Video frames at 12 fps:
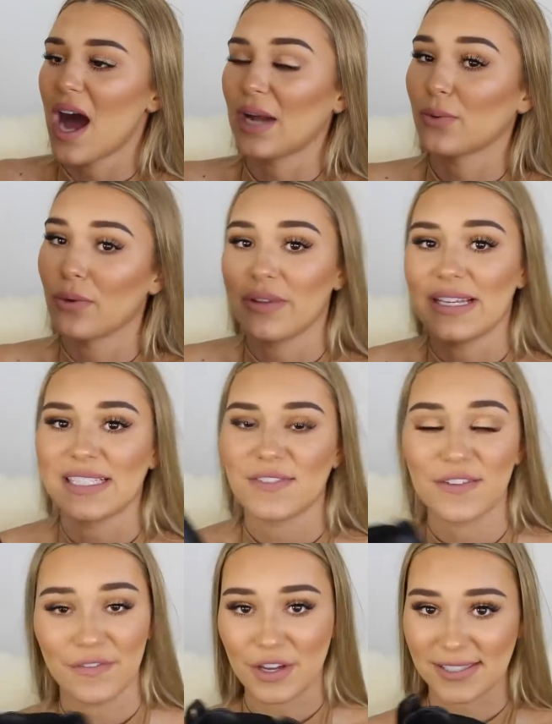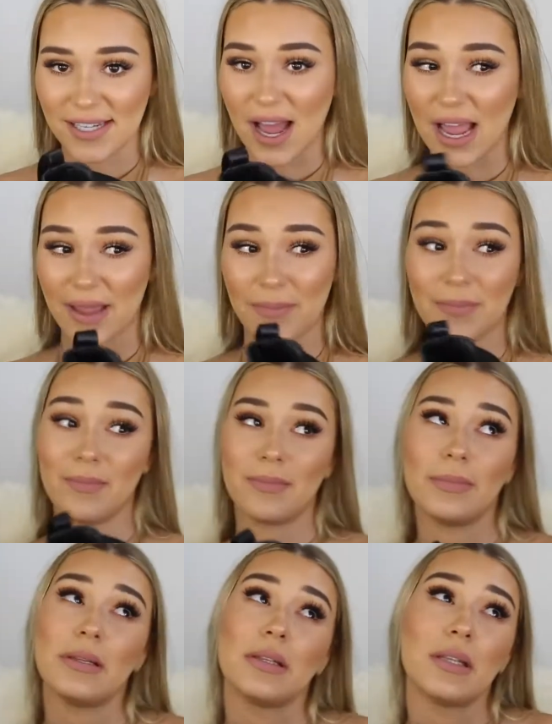I wore these for the first
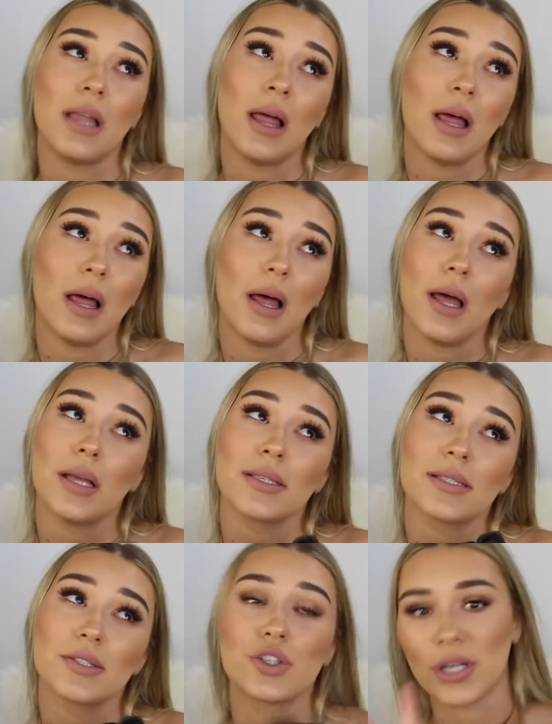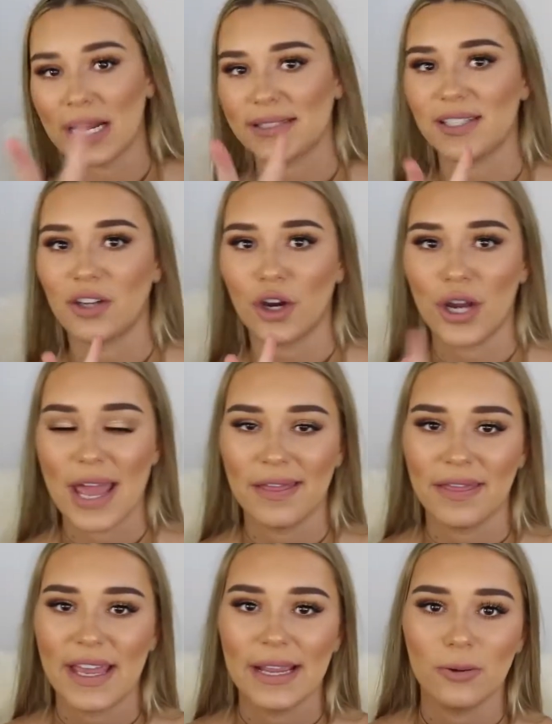time two nights ago,
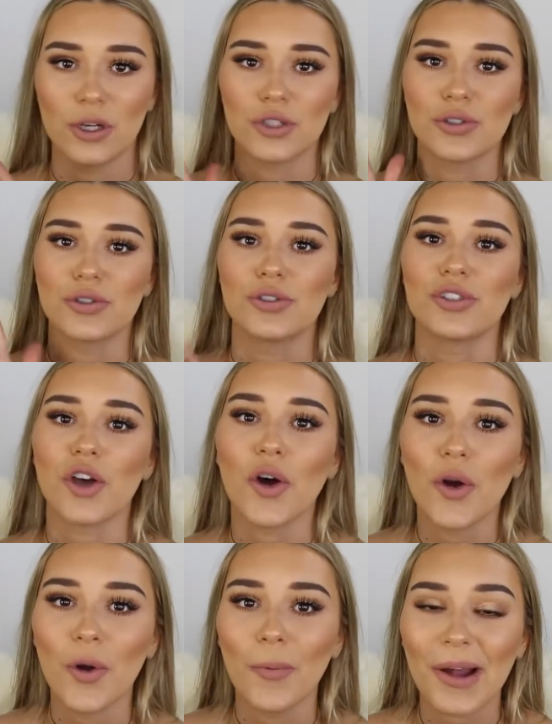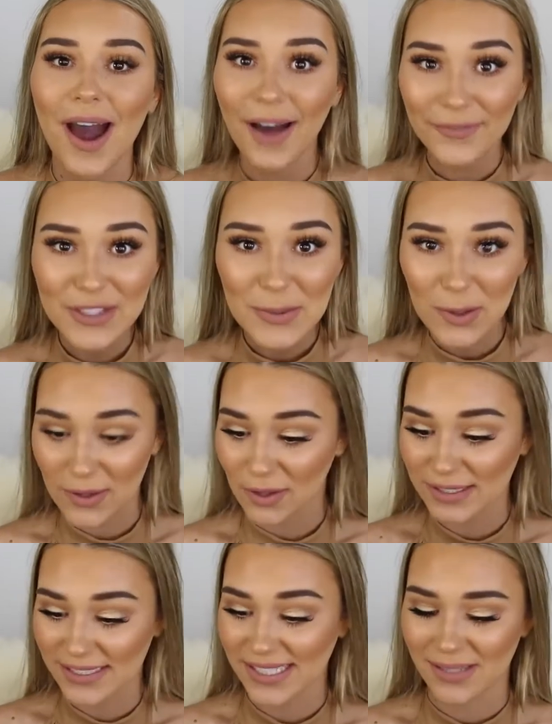and they were so comfortable.
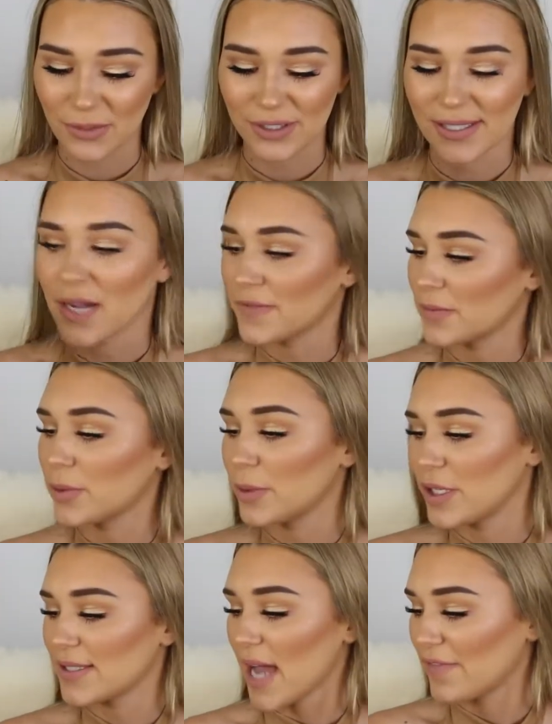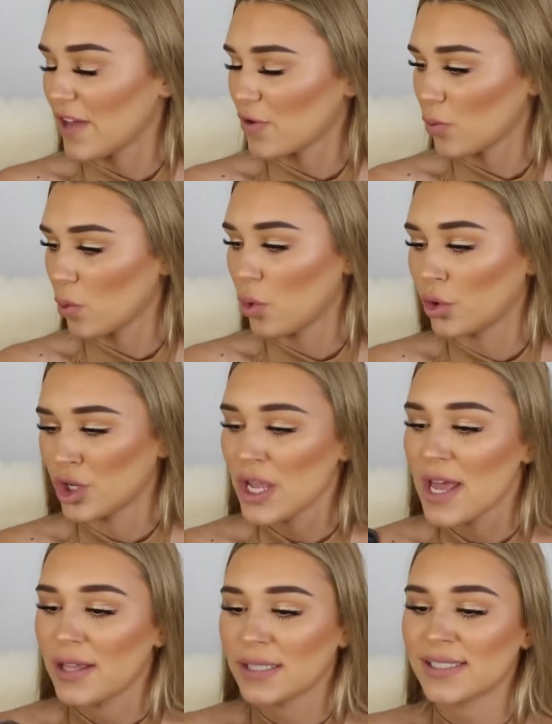Honestly, the most comfortable boots I've ever worn.
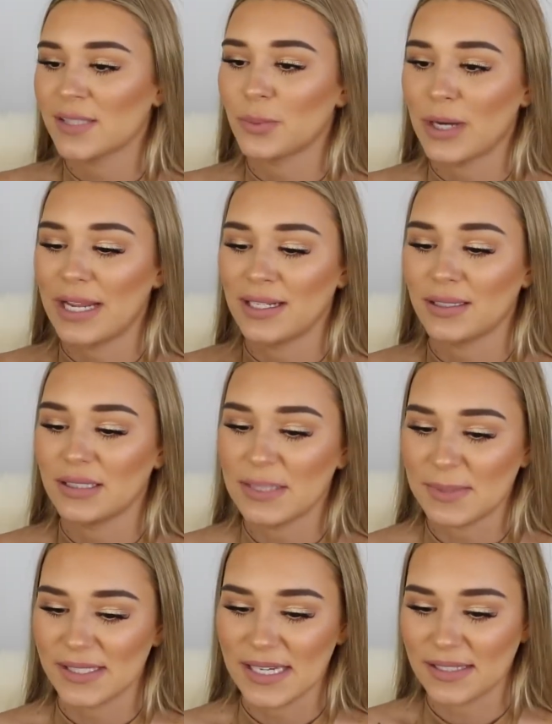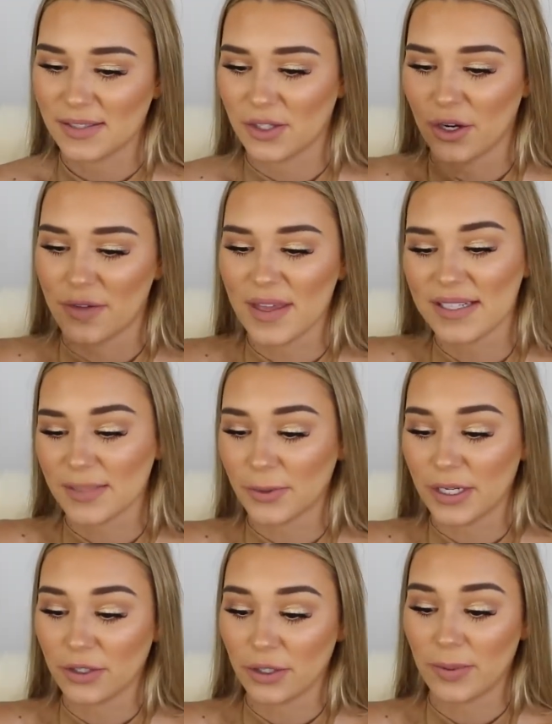This is the brand Lipstick, so that is a
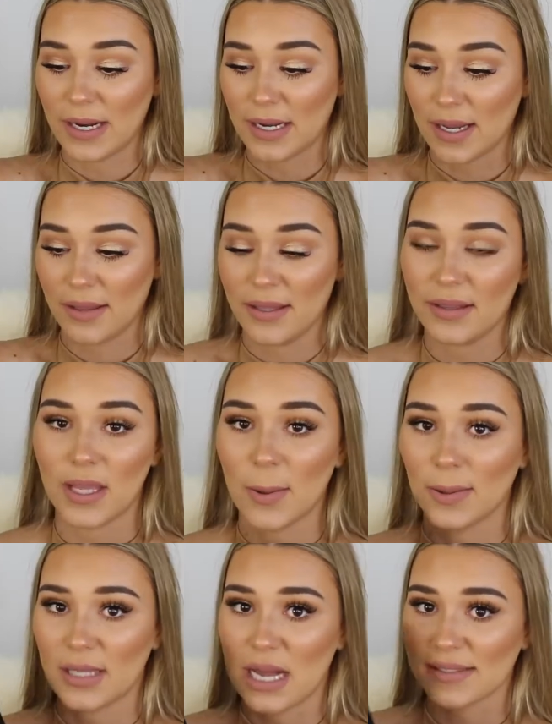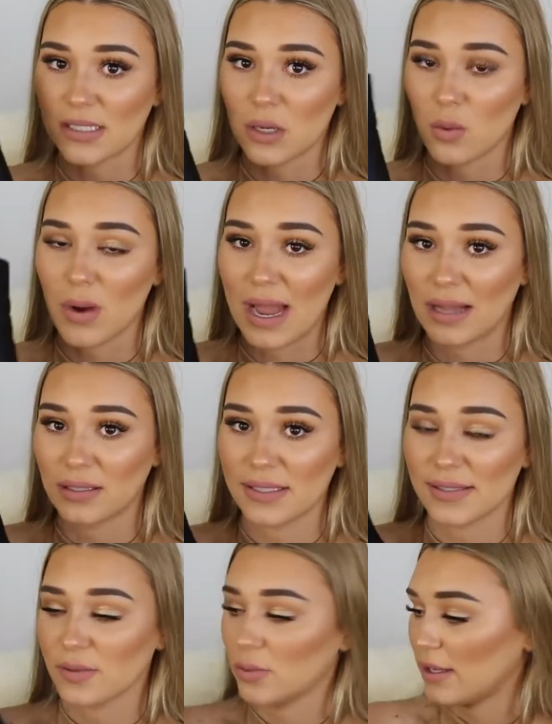pretty good brand. I think they will last a while
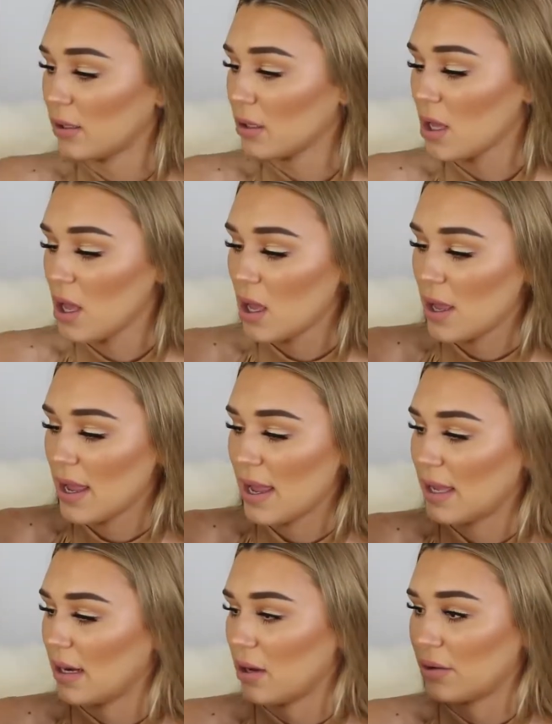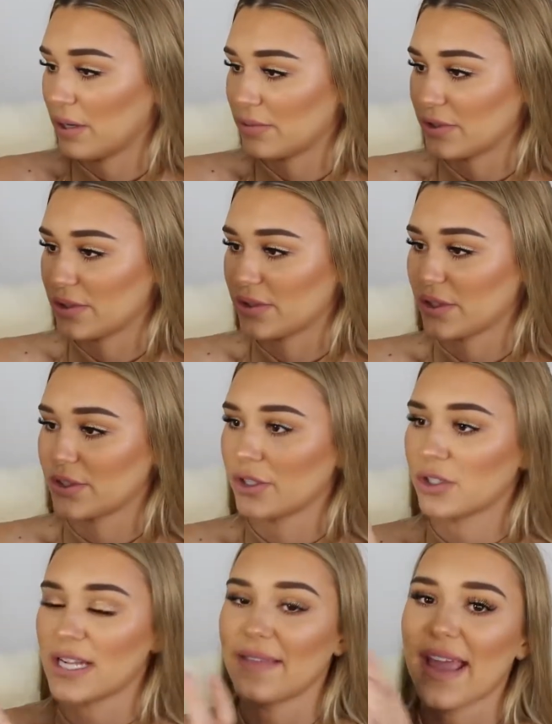as well. And I was just so
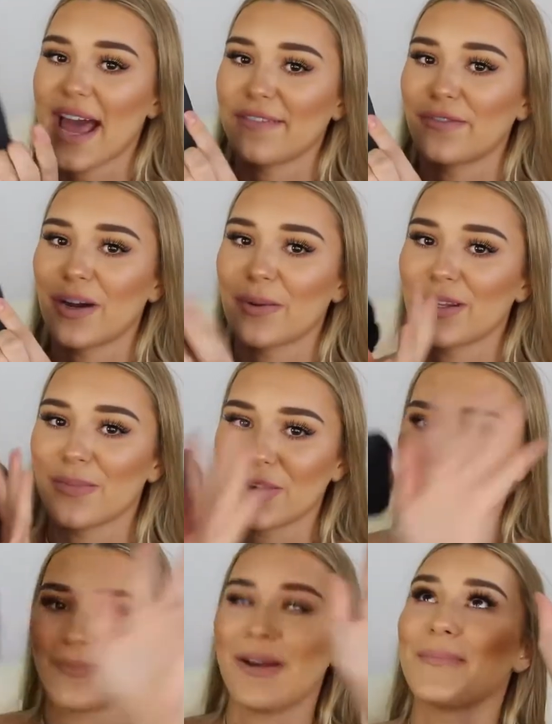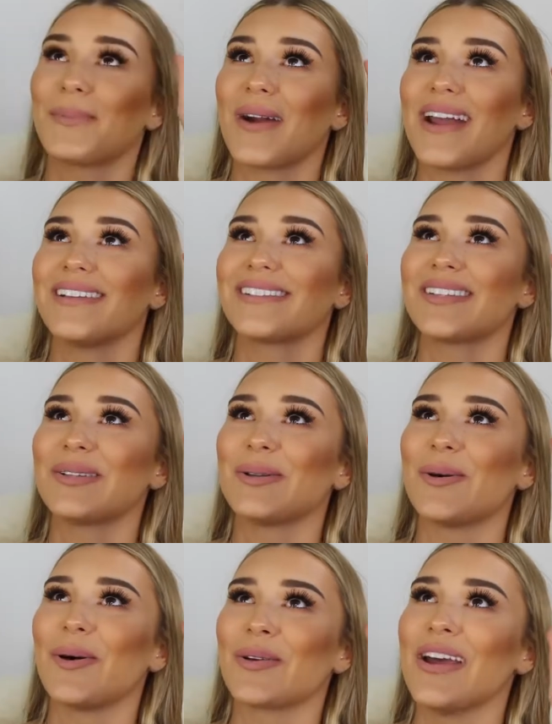shocked. And they have grip on the bottom. Praise the
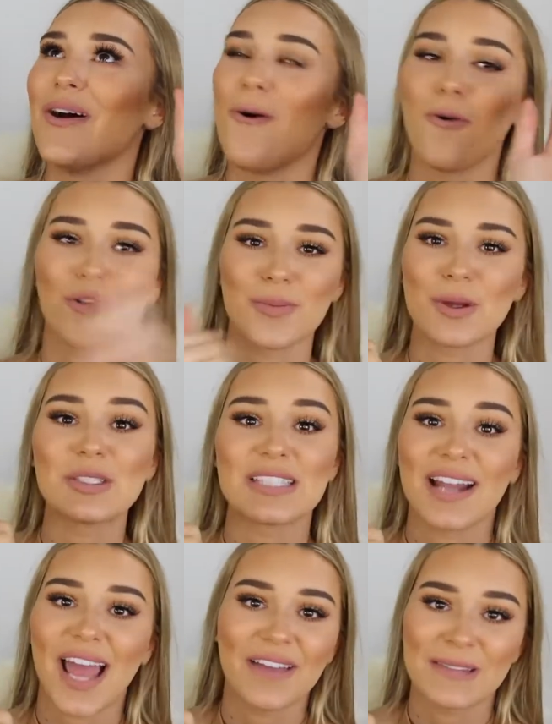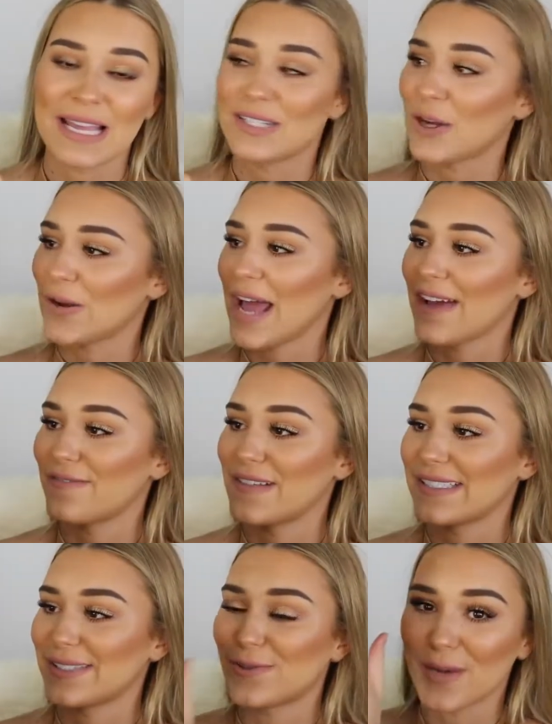Lord. All the boots that I have in there don't have
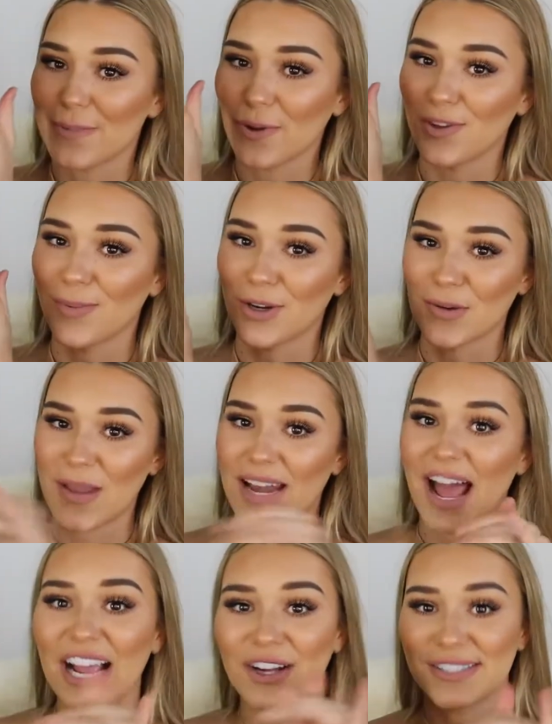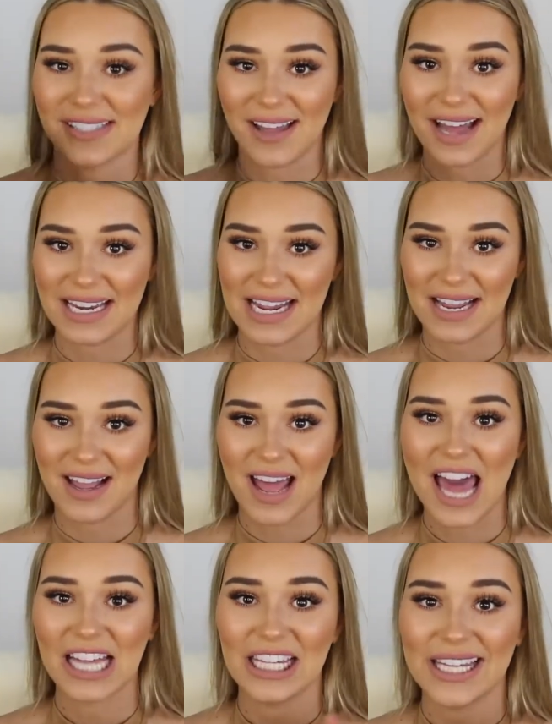this grip on the bottom, and I go sliding.
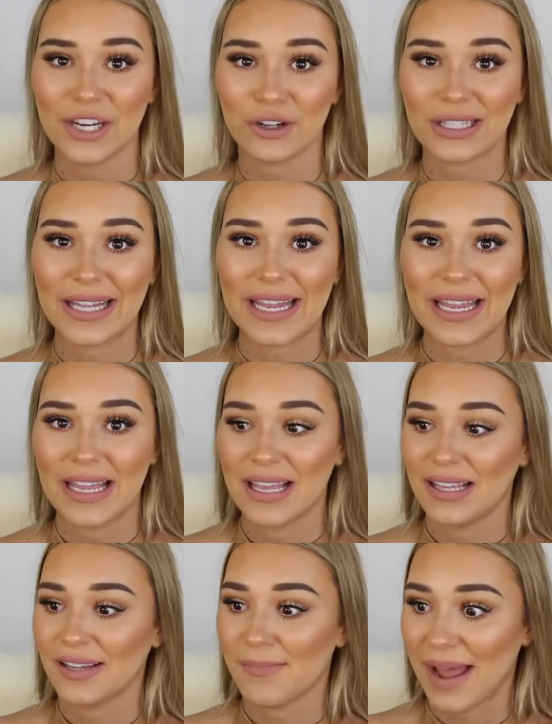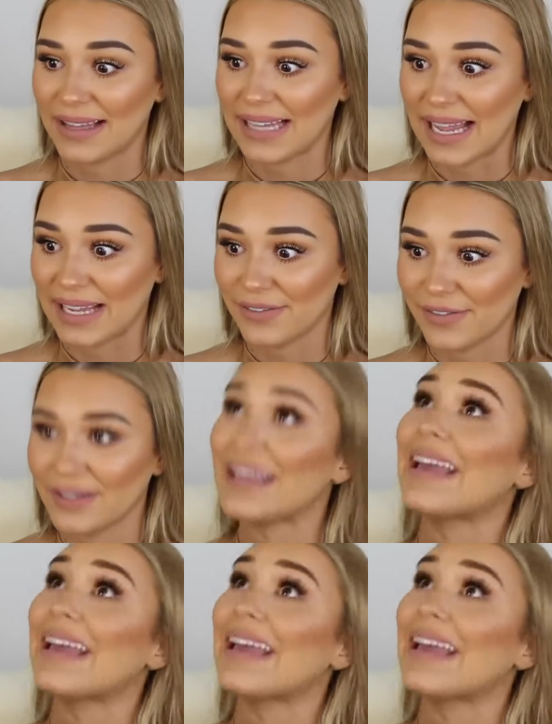Literally, my life.